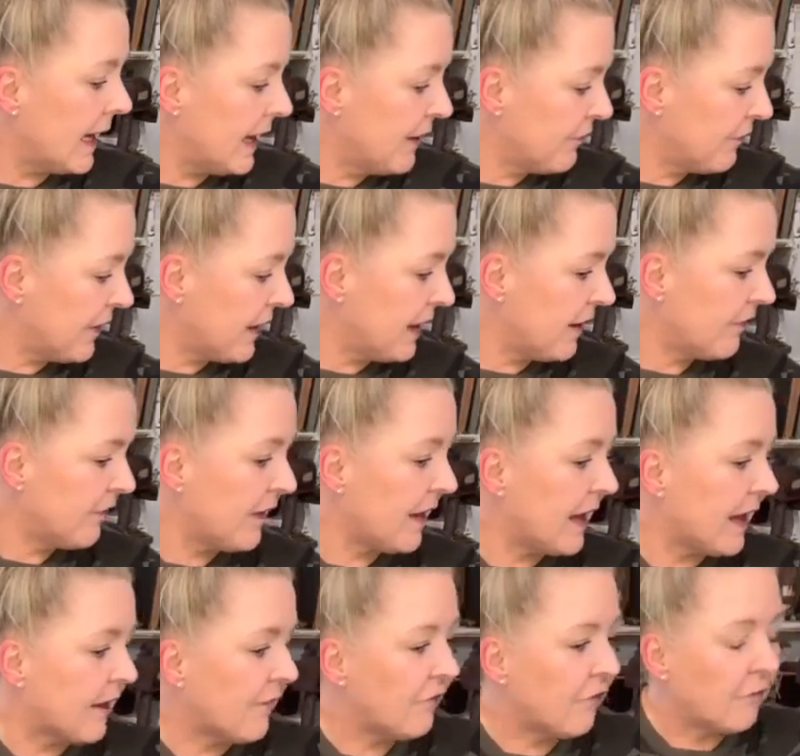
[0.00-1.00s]

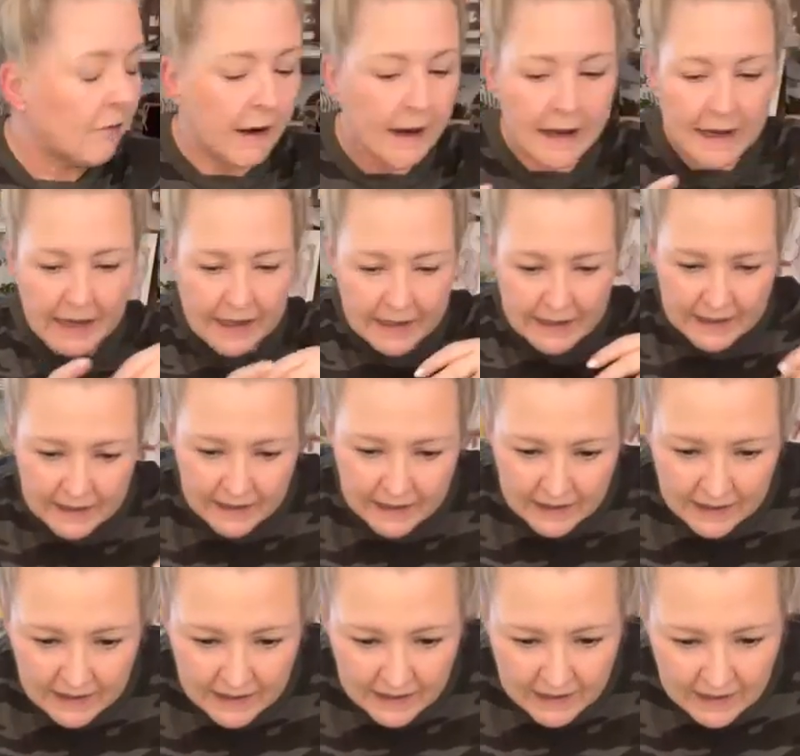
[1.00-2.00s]
If, right?
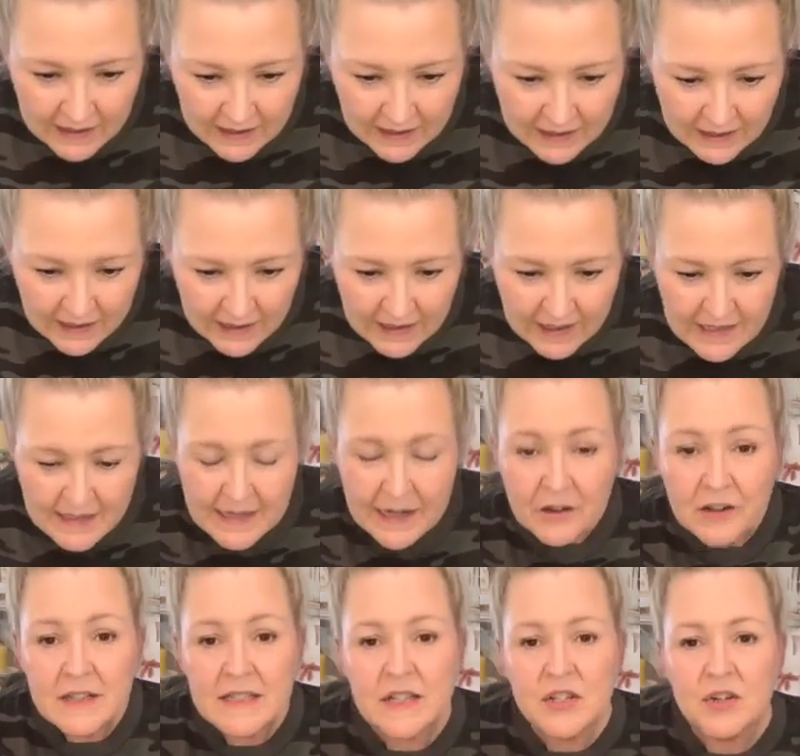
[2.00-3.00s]

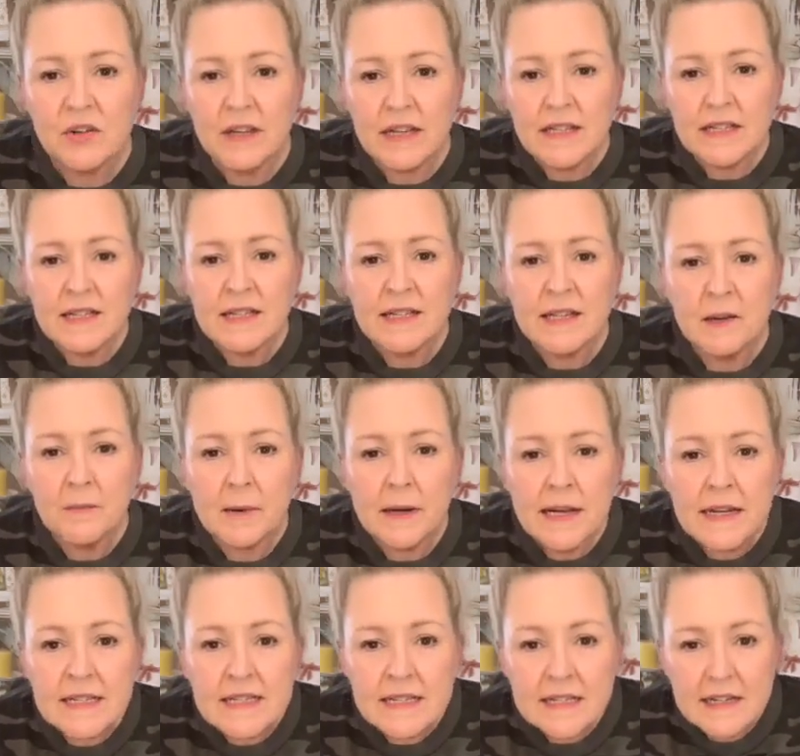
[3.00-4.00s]
Sarah, did you get to see what
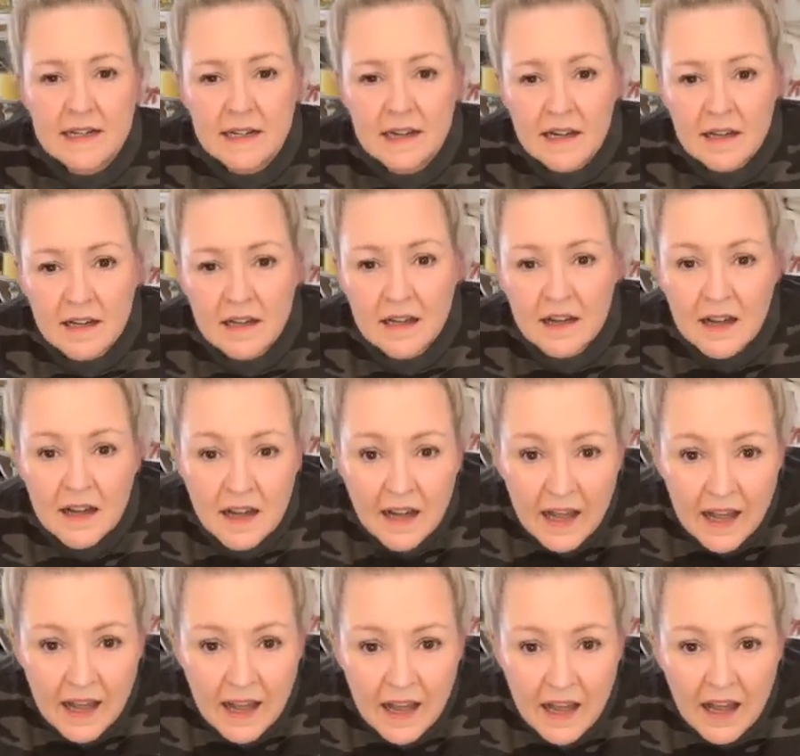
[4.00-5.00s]
I did, huh?
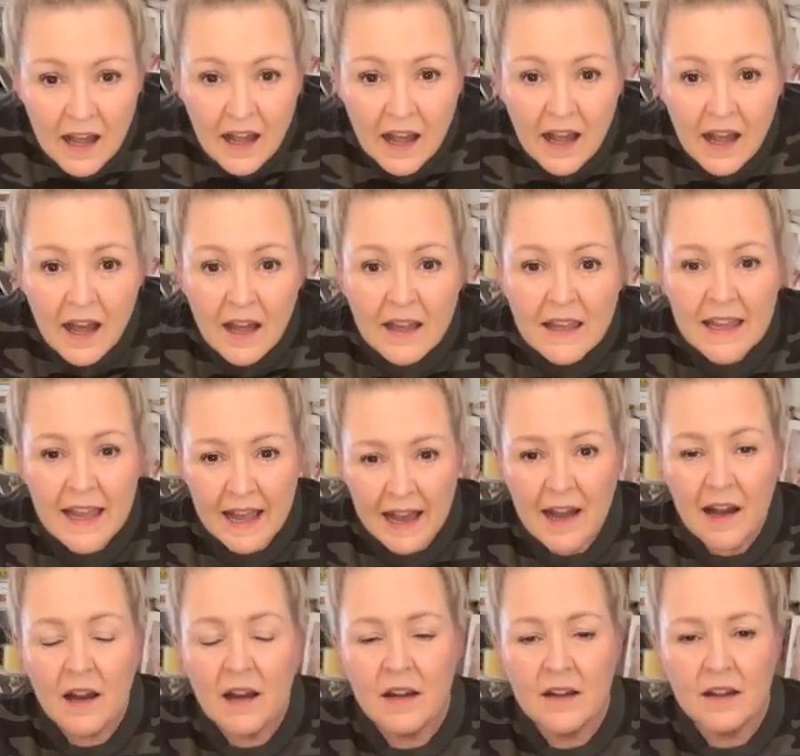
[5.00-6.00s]

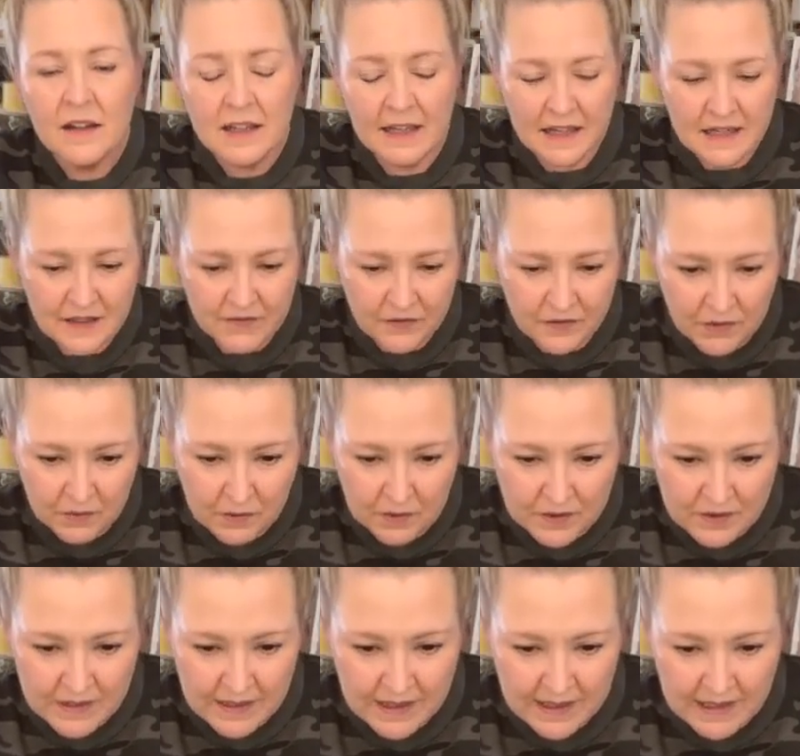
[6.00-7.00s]
Yeah, yes, for the
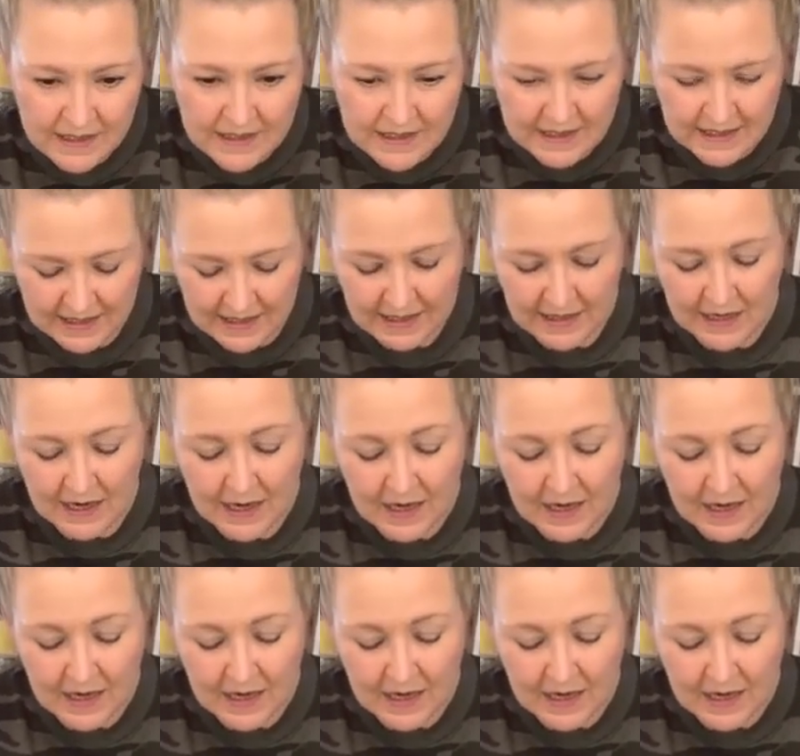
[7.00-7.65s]
rosettes.